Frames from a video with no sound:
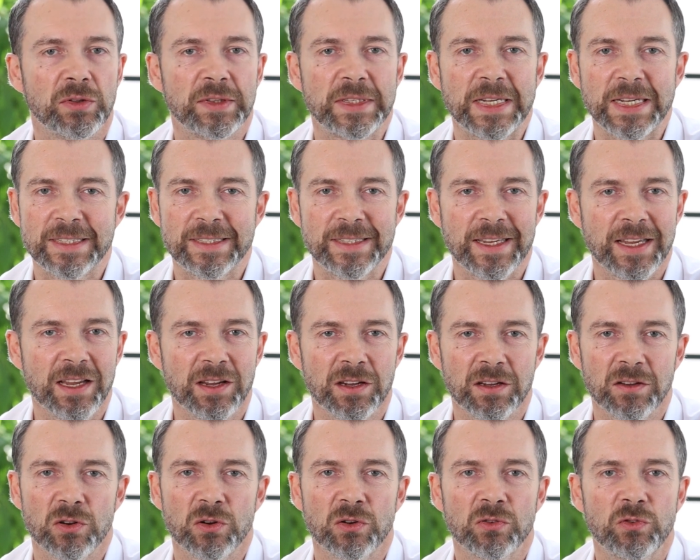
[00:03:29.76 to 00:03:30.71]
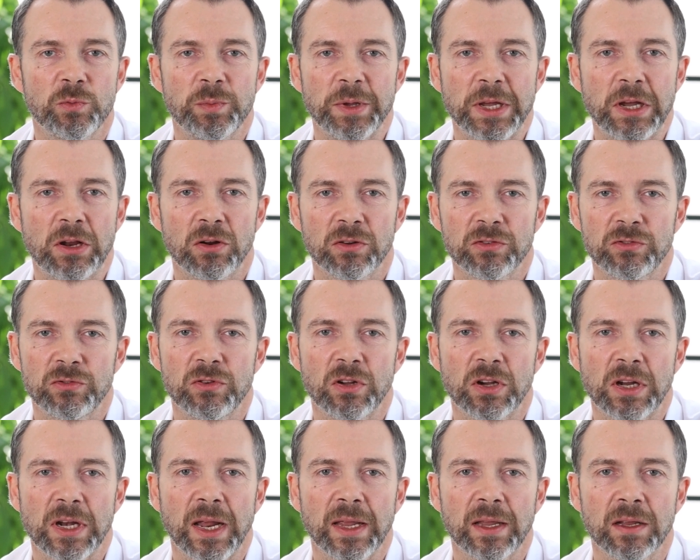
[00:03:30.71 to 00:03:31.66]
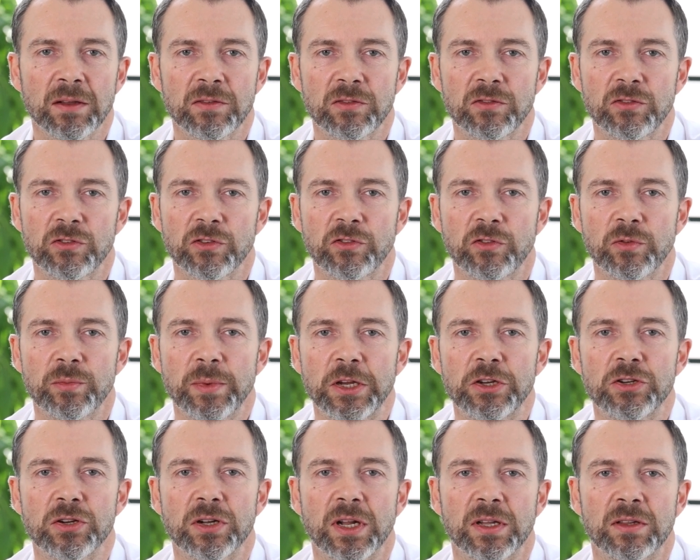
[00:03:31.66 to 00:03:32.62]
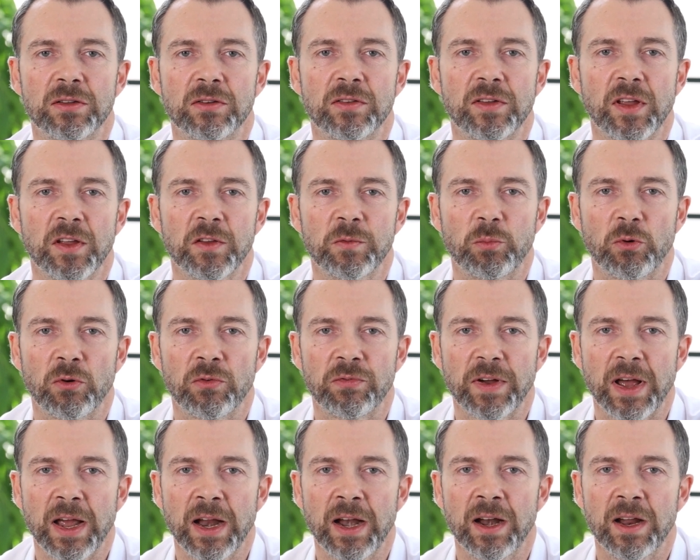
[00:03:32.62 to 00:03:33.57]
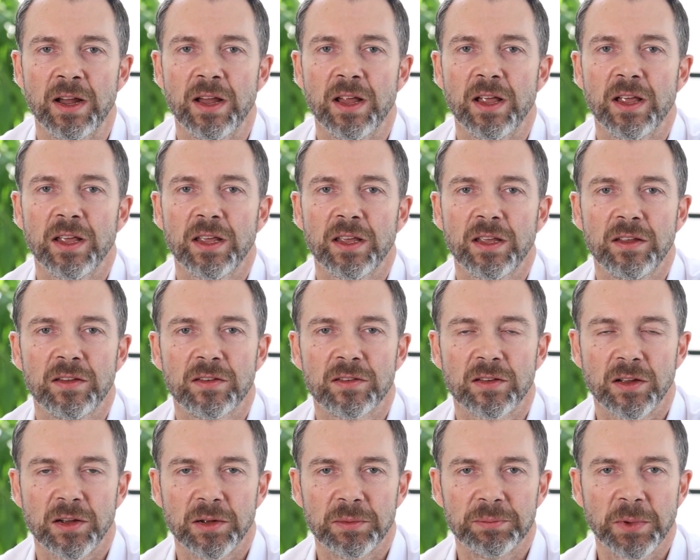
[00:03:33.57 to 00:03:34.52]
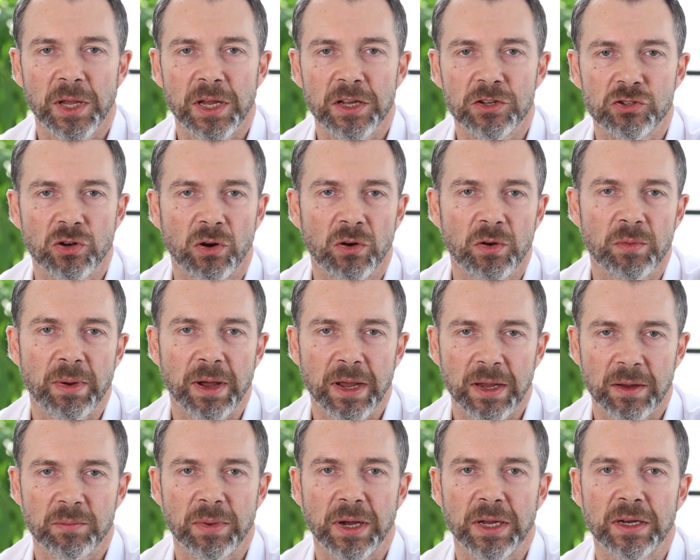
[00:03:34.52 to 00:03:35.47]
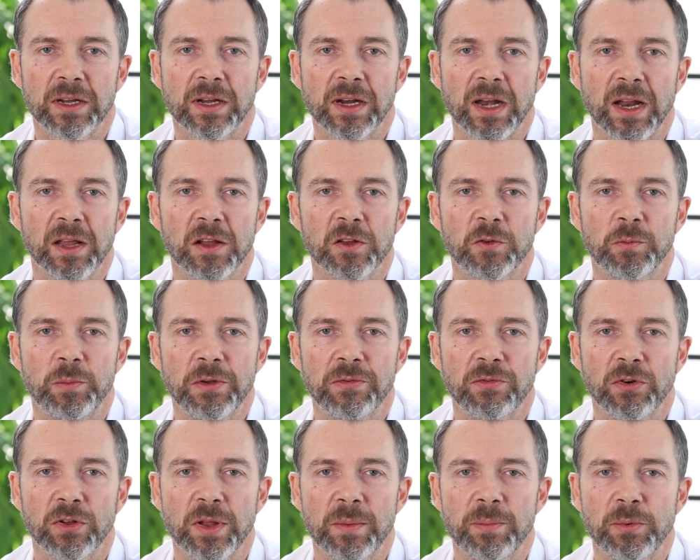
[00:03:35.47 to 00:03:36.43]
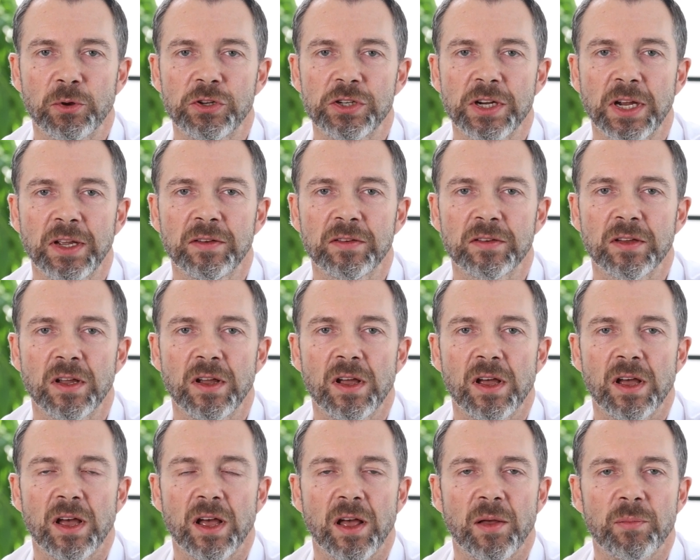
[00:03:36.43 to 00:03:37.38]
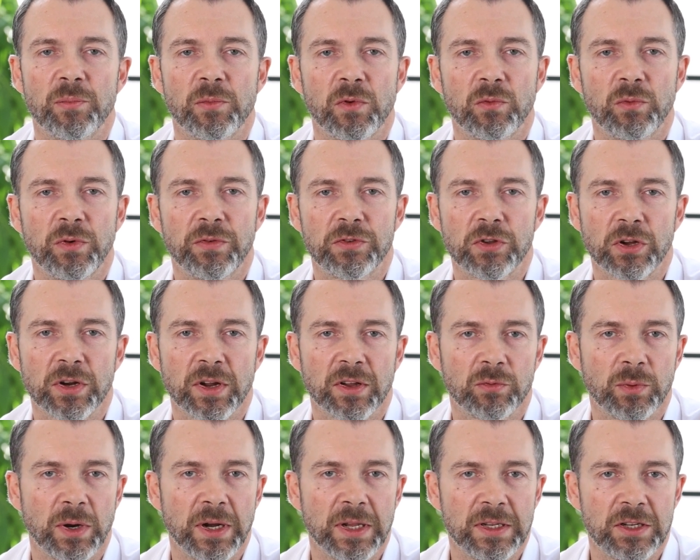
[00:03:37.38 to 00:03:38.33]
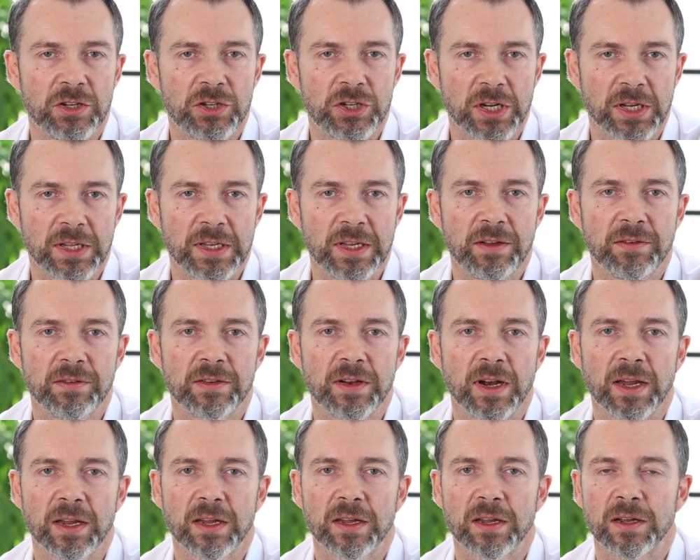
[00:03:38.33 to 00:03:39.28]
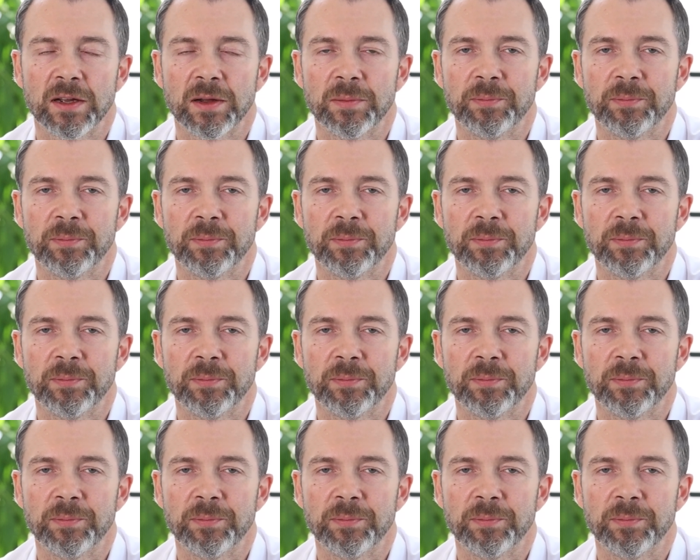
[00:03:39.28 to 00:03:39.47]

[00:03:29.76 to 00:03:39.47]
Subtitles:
tasting to be close to the clients, just to make sure that the taste profile is enjoyed by the clients before they purchase. We've done as well initiatives like